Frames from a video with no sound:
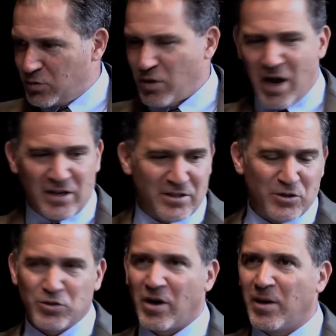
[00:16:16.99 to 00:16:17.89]
rocks and
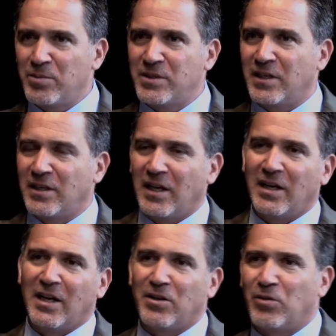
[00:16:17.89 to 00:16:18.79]
shrubs
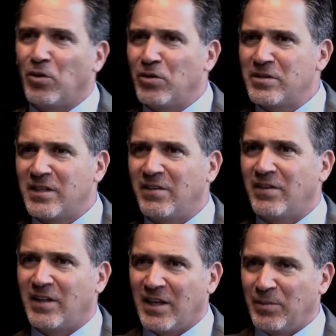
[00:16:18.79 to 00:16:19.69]
and thorns and
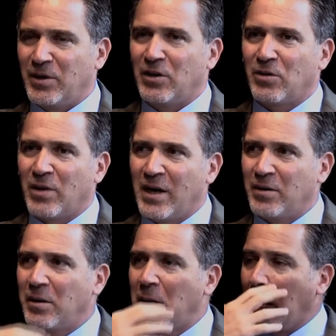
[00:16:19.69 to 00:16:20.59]
everything, on the ground,